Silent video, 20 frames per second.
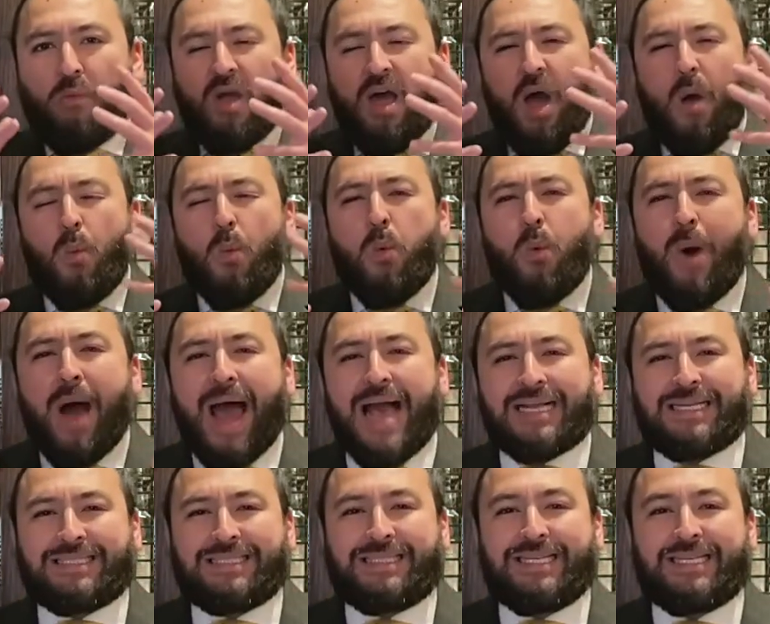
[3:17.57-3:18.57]
That
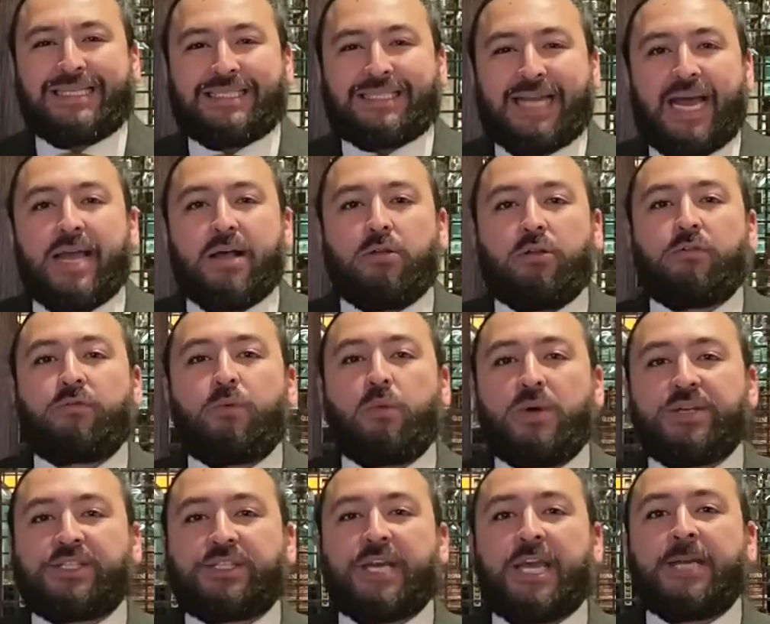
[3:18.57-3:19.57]
waxy style of
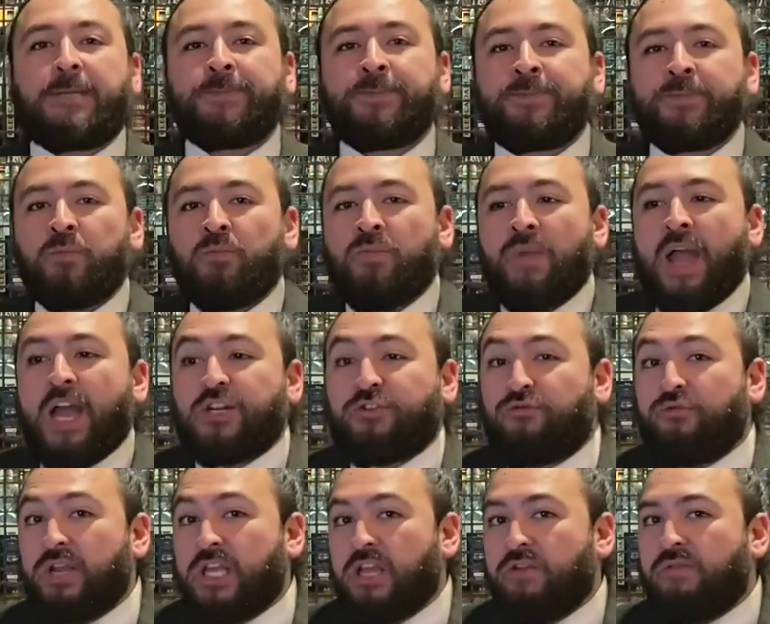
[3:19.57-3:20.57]
whisky is
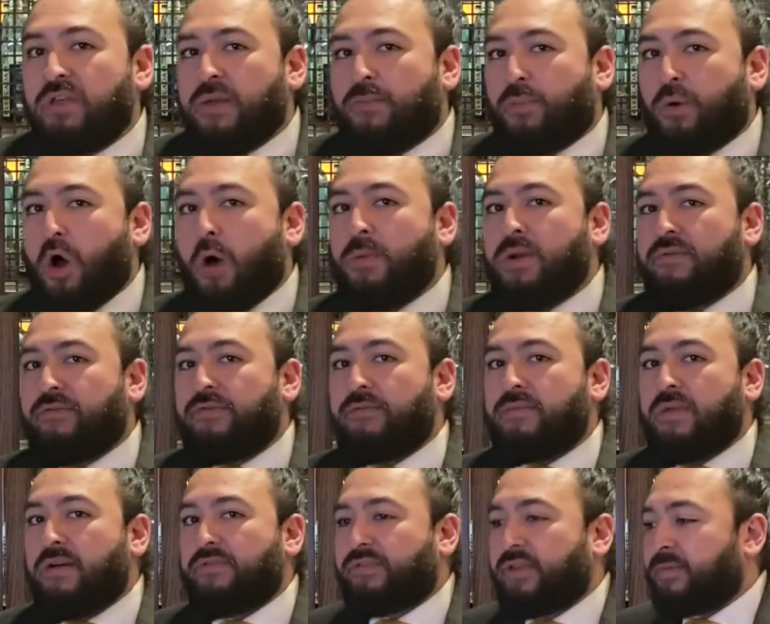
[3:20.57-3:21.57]
really, really prominent from
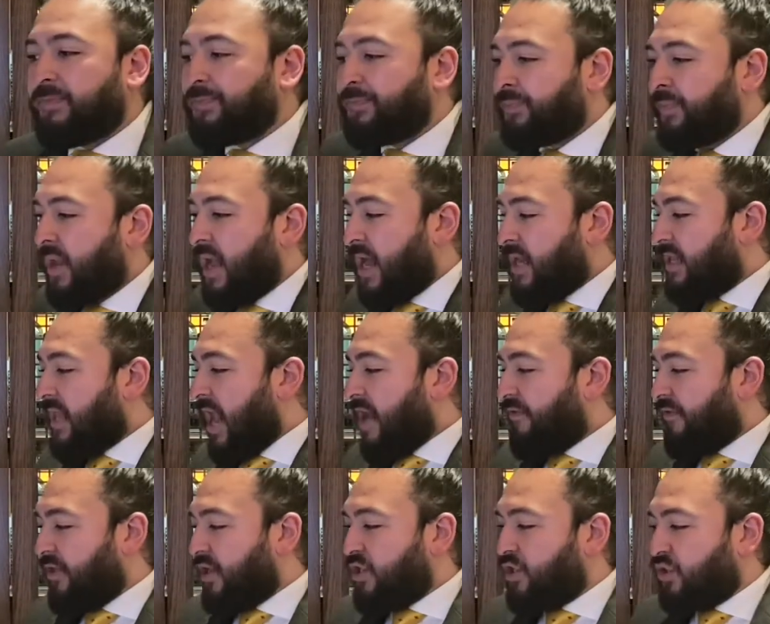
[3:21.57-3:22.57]
Dufftown and
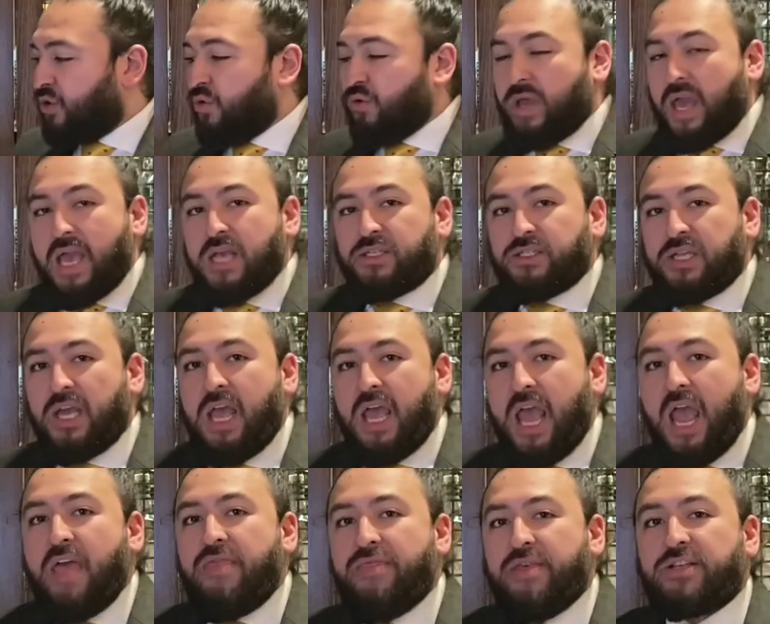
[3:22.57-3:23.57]
definitely showcased
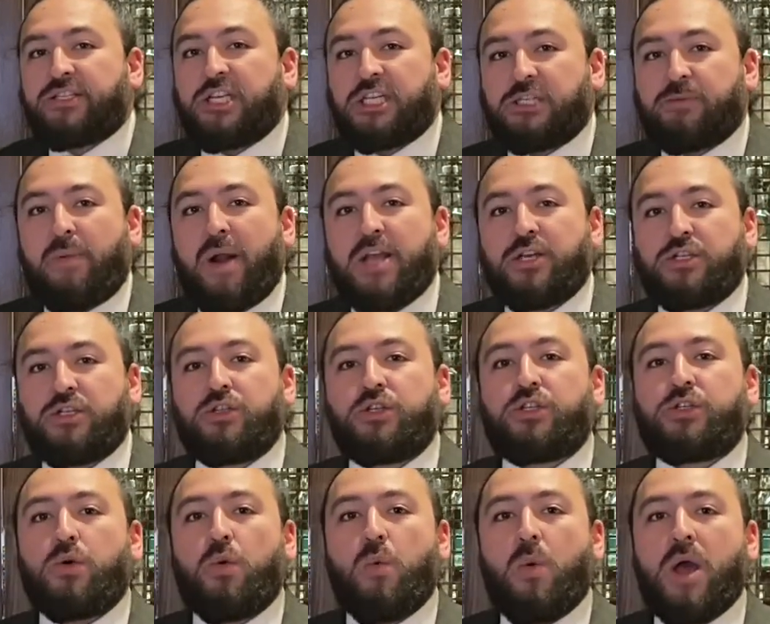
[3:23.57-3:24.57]
in this expression
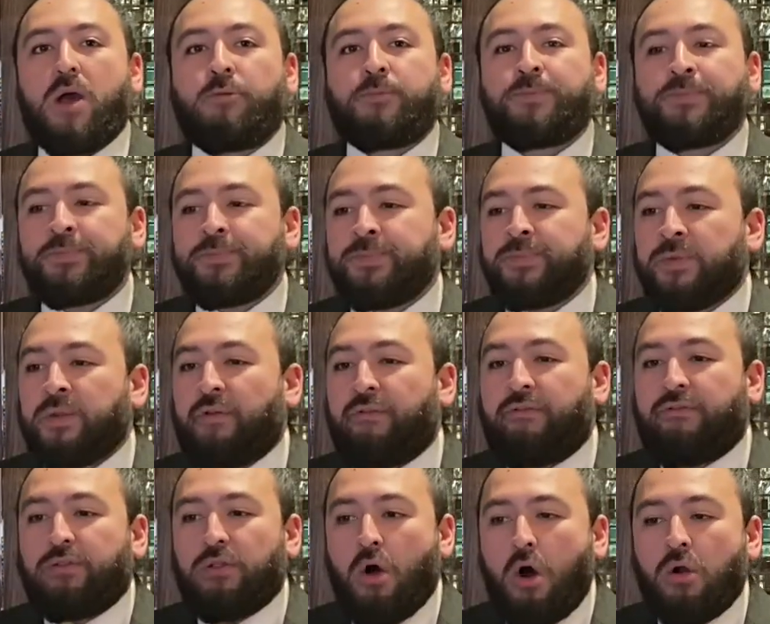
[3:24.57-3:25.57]
so well. The
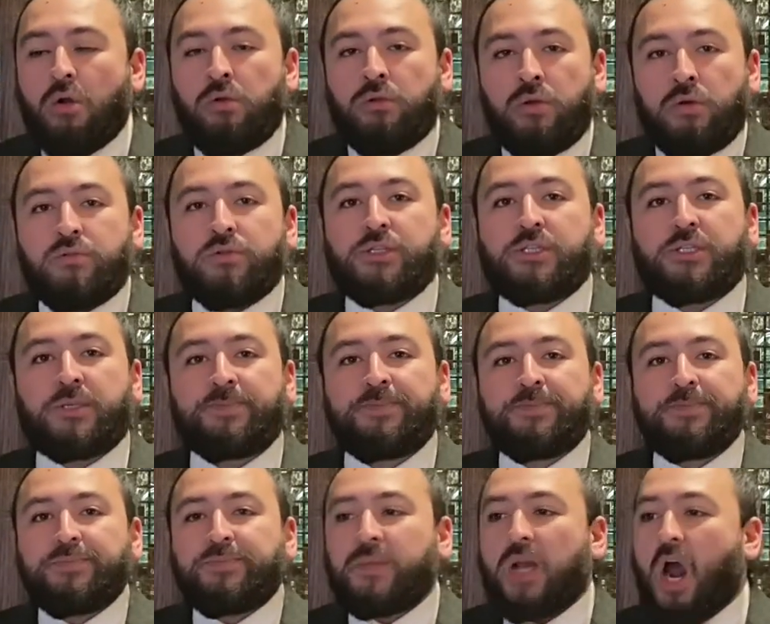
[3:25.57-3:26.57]
floral notes
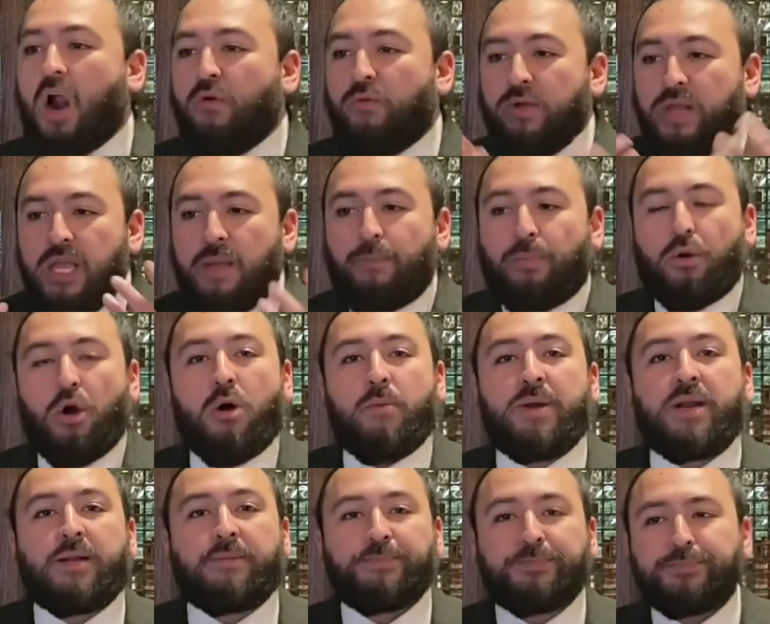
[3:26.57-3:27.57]
are really
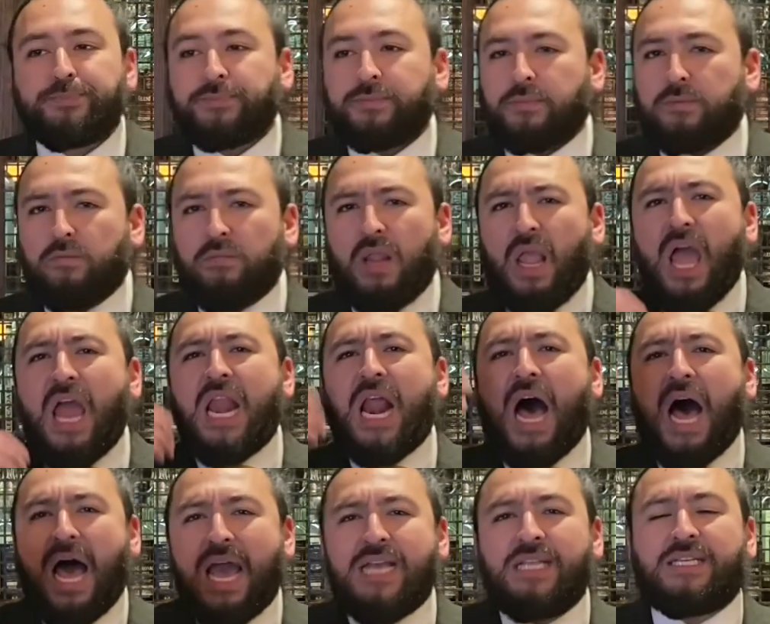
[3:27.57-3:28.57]
prominent and
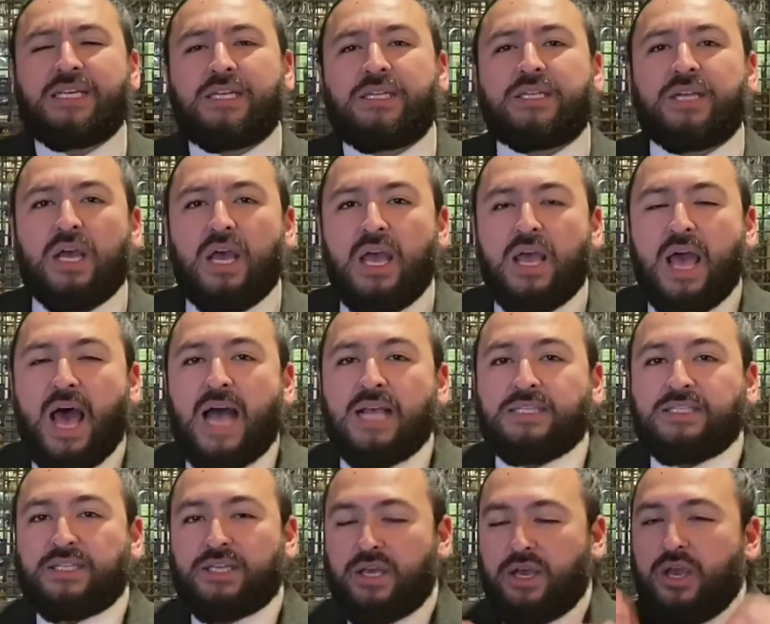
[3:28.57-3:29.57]
heightened
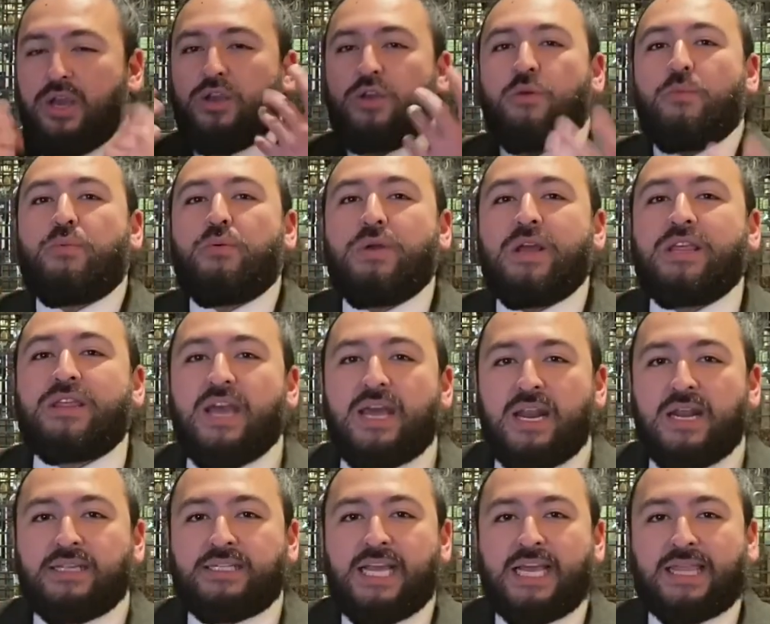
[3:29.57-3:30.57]
as you breathe
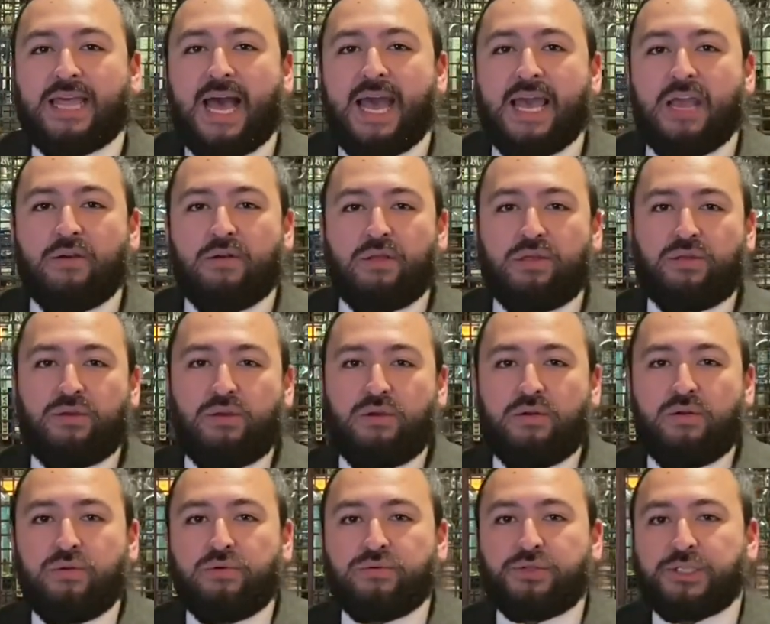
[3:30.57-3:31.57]
in and take that air in through
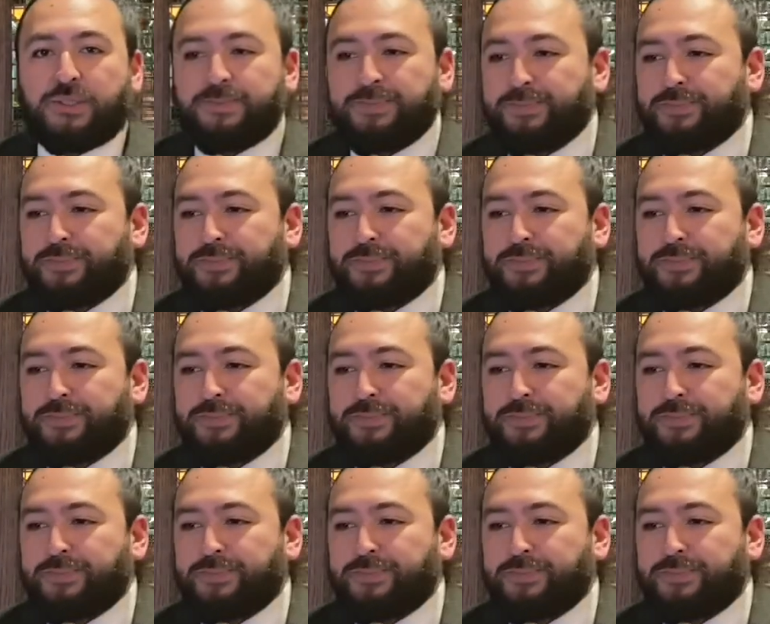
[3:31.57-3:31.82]
your nose.